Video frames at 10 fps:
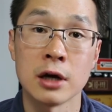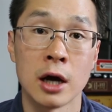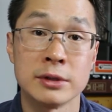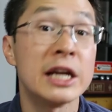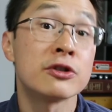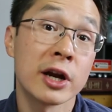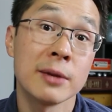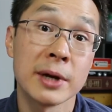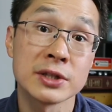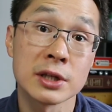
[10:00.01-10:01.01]
uh, day
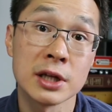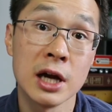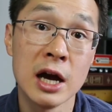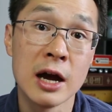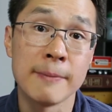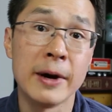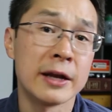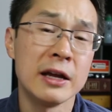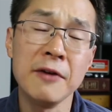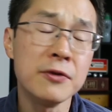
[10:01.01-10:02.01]
trading basically.
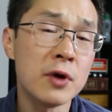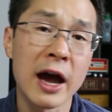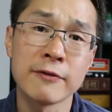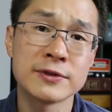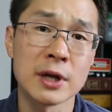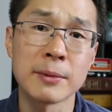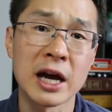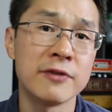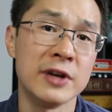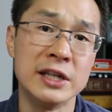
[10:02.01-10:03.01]
But if you have some kind of